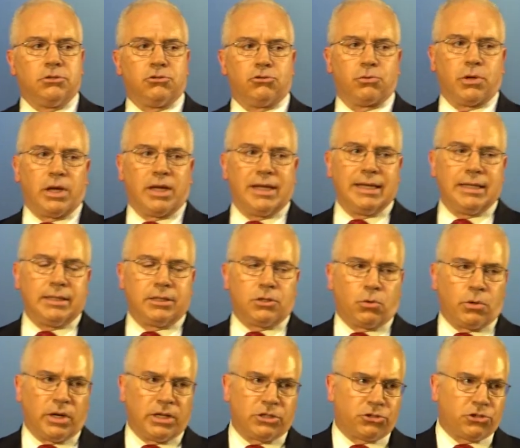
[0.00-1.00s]
dreaded
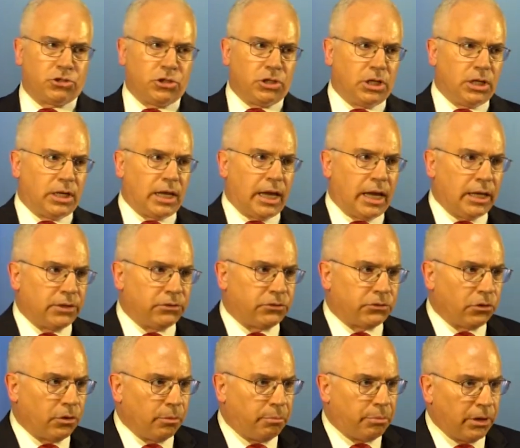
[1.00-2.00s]
question and
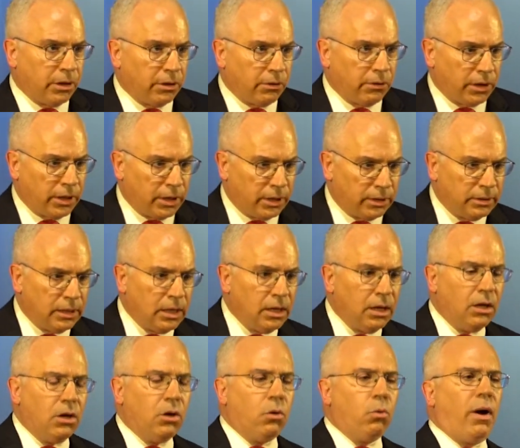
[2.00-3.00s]
answer period.
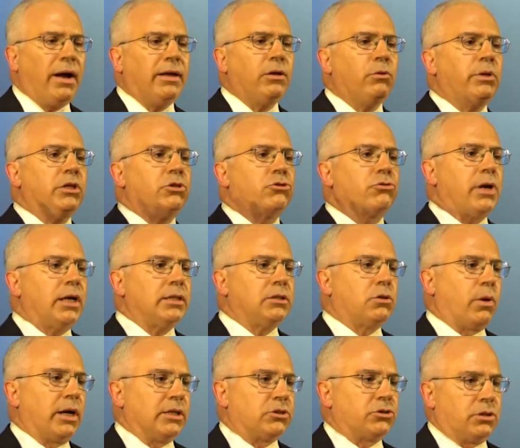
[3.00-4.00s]
Why do we dread
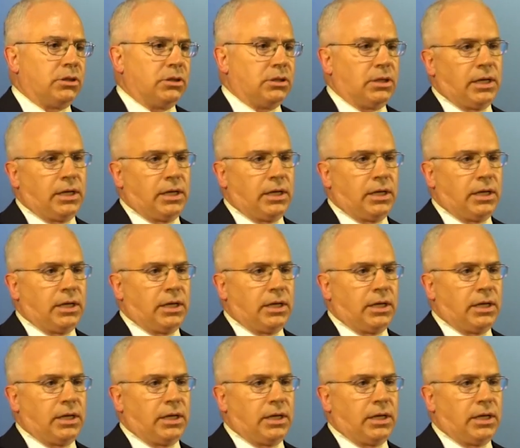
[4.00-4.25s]
question and